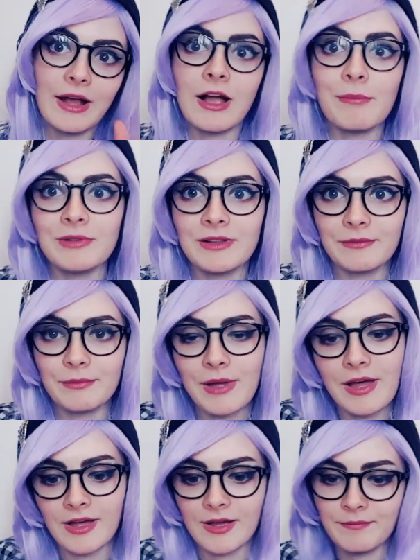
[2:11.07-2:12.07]
A couple of,
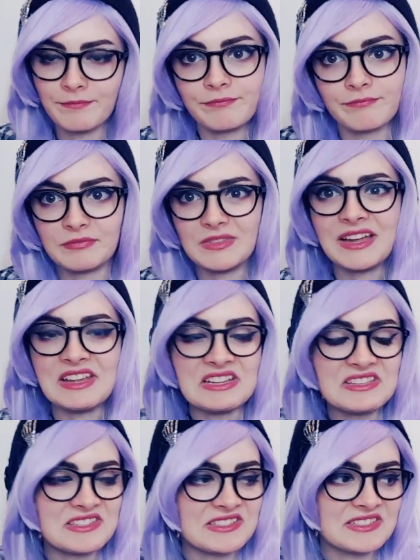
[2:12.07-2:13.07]
not
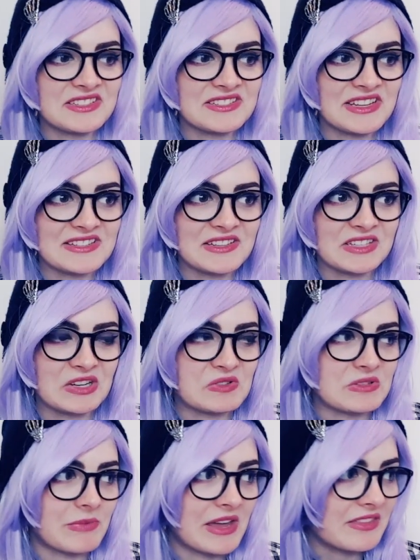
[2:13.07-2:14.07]
instances, that sounds like
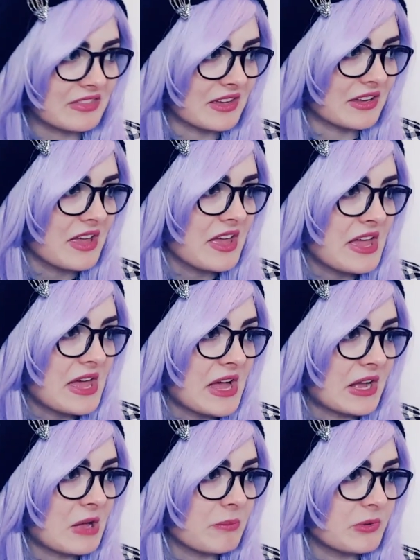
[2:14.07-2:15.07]
this is a bad thing.
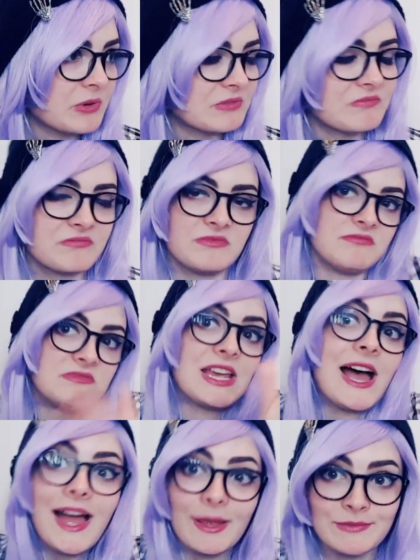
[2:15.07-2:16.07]
A couple
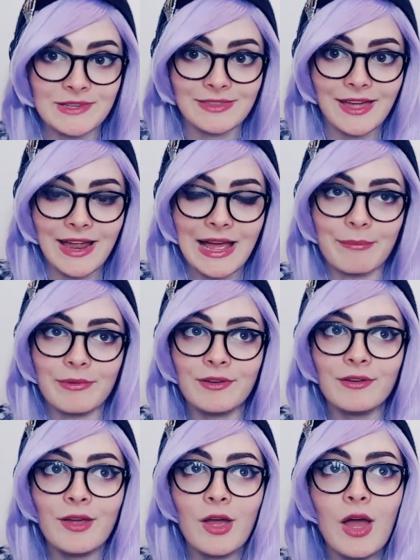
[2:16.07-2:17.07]
times that
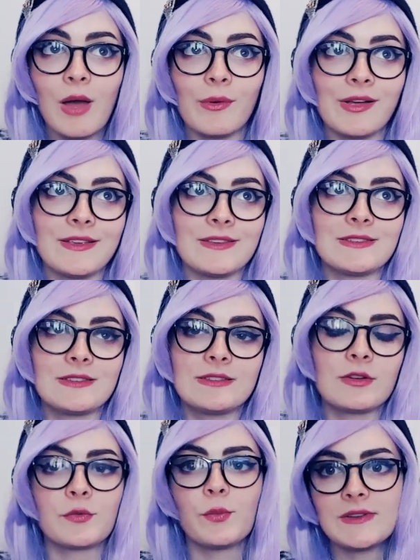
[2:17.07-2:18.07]
happened
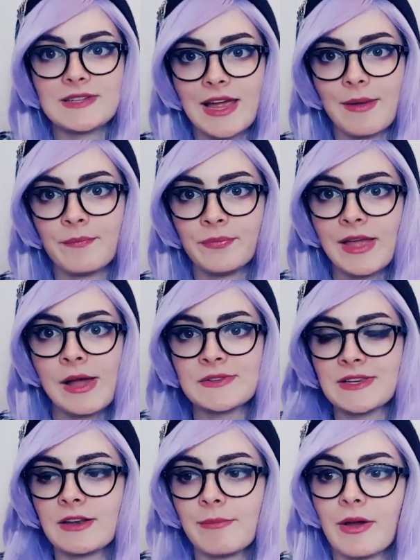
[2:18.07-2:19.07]
there was one time I
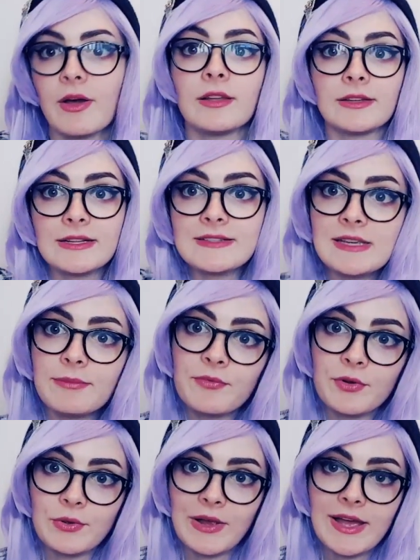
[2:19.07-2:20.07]
was out and about. A little tip
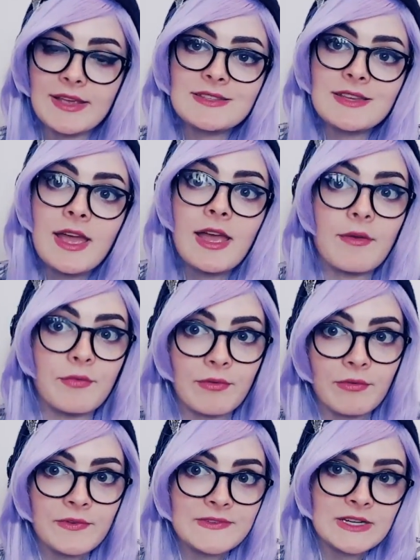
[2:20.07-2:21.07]
for you guys, if
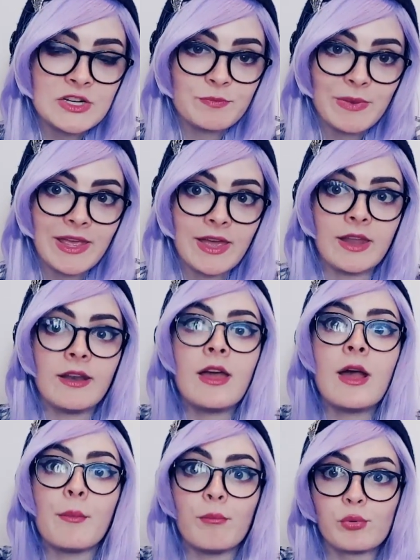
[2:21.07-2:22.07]
you're ever visiting Japan,
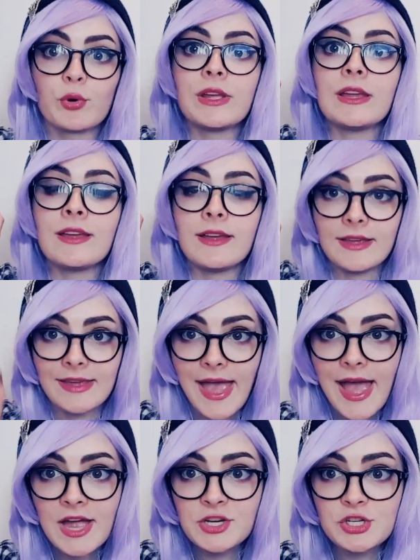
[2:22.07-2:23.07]
bring
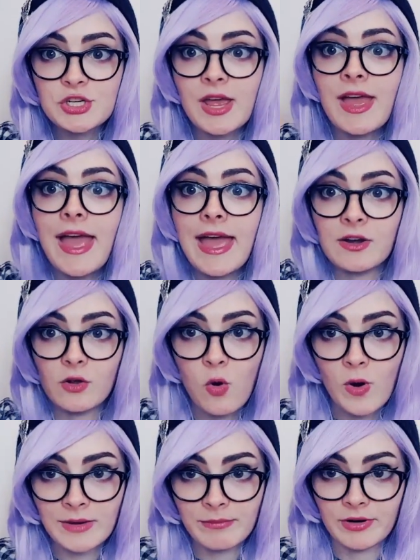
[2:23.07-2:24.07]
cash and a
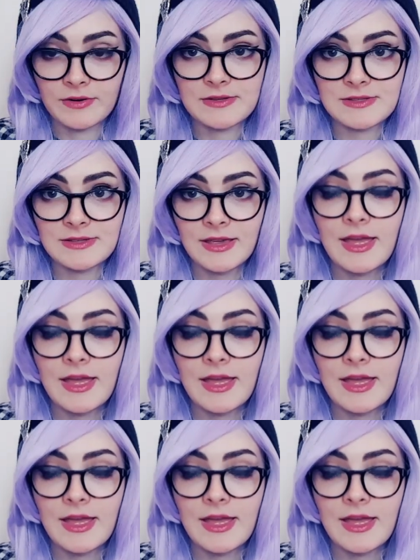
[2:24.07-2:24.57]
coin purse,